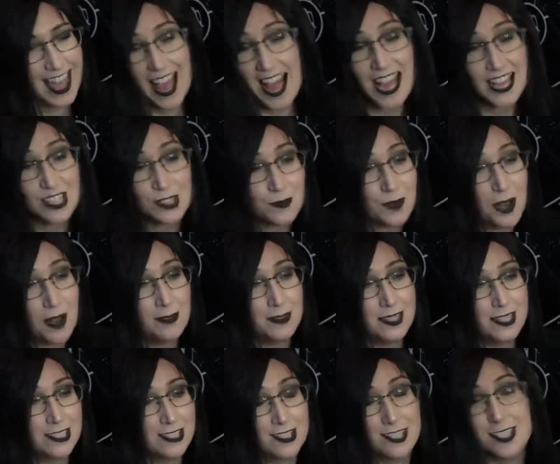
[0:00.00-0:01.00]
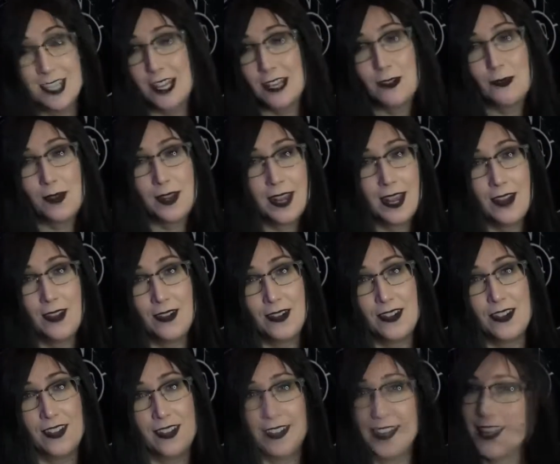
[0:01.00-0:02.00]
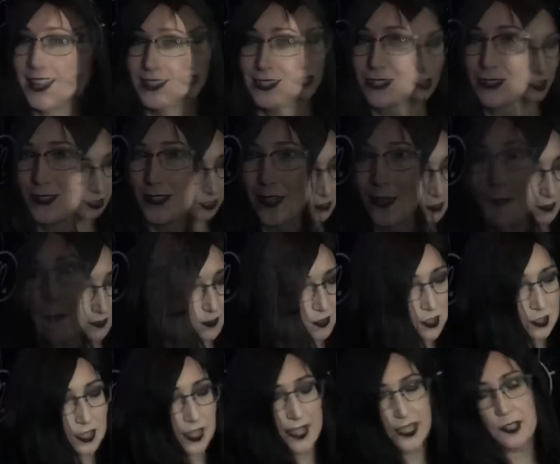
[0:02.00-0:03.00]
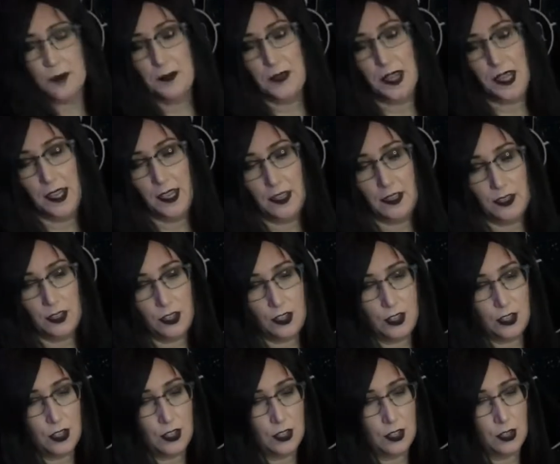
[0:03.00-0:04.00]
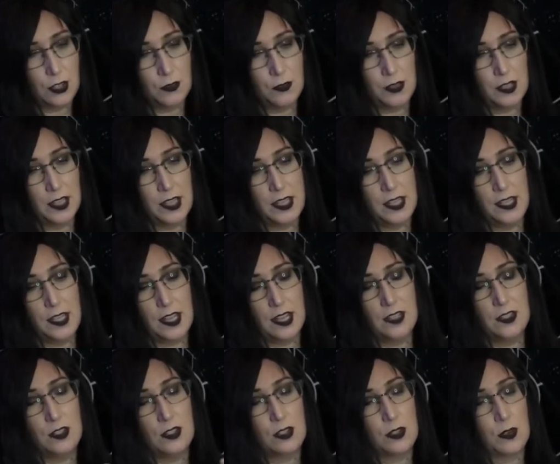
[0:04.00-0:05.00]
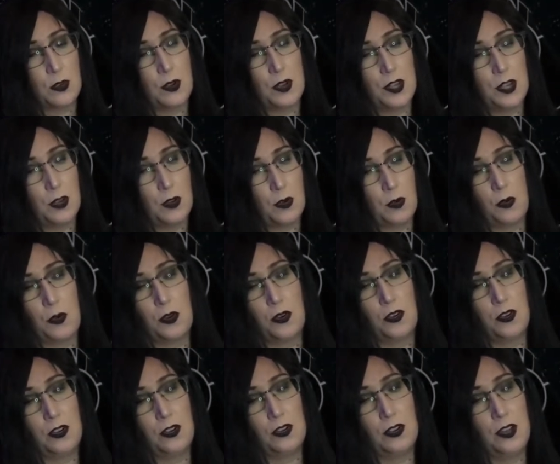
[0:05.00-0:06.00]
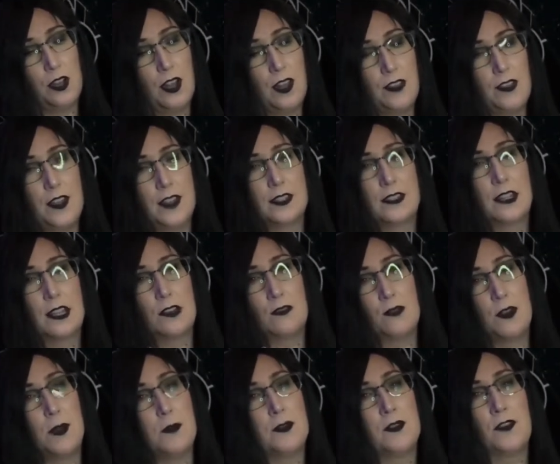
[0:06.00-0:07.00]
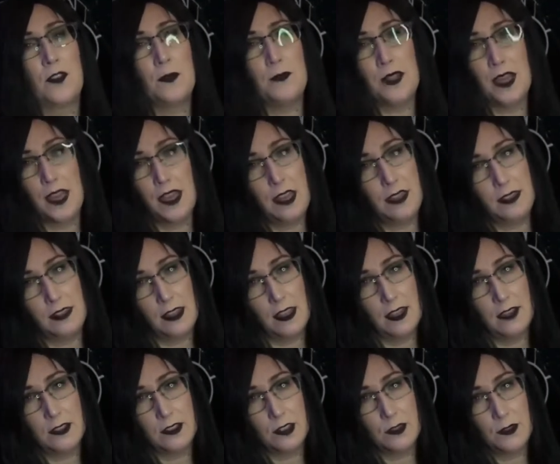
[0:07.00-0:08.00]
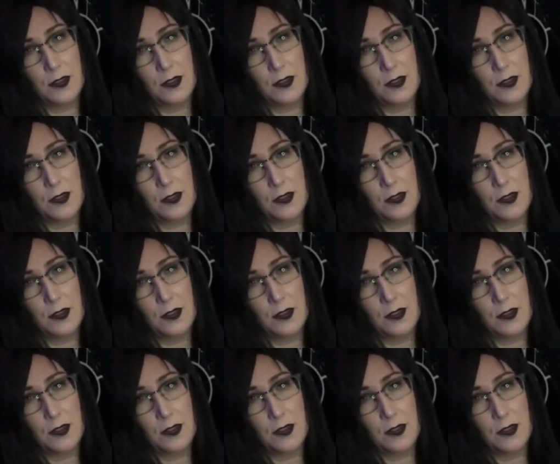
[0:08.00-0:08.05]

I should probably just check one out, huh? And answer. So if you're like me, you don't really enjoy horror that's like ripped from the headlines,